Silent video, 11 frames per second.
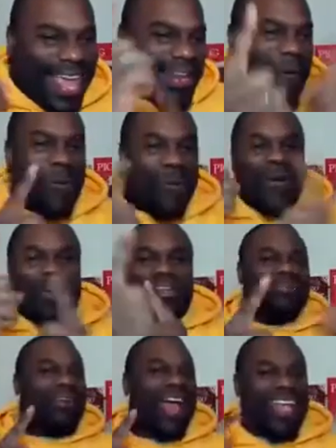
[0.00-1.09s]
Number 1 is
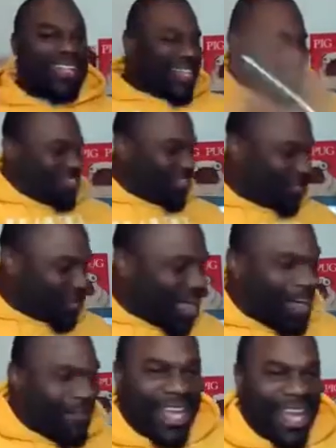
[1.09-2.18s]
right. Good
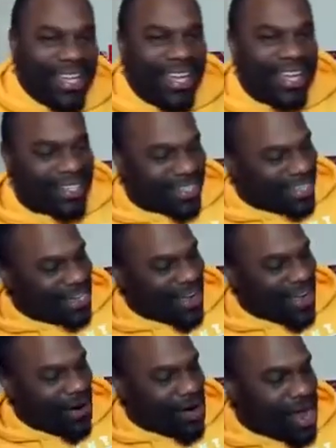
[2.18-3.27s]
job, Layla.
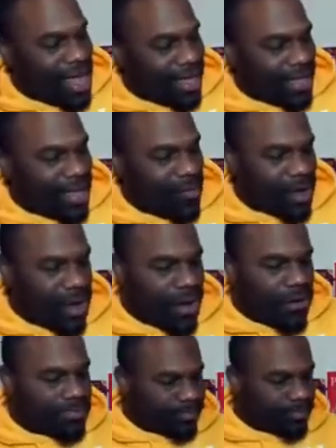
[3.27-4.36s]
All right, here we go.
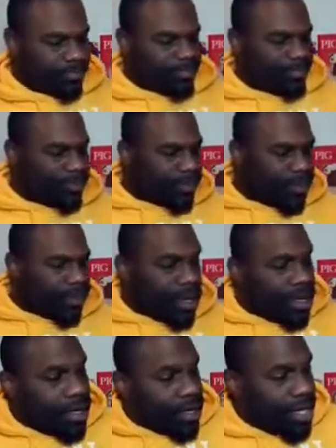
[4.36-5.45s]

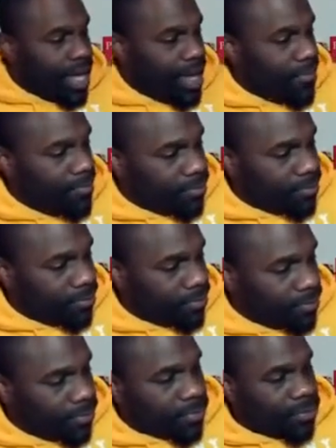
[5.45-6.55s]
Cam,
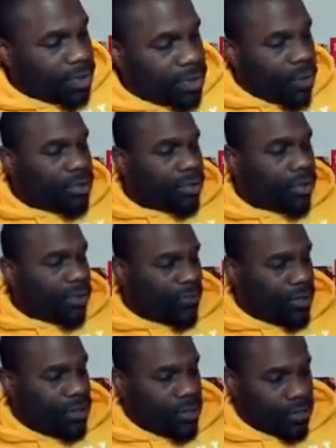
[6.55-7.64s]
this question is for
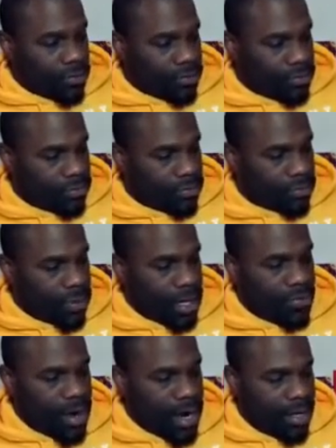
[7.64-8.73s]
you. Are you
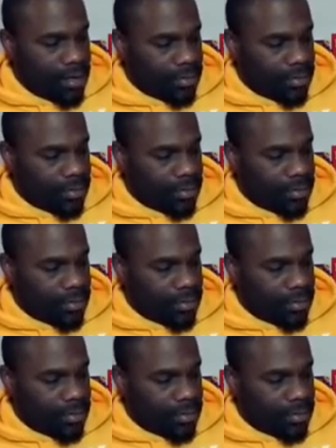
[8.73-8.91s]
ready?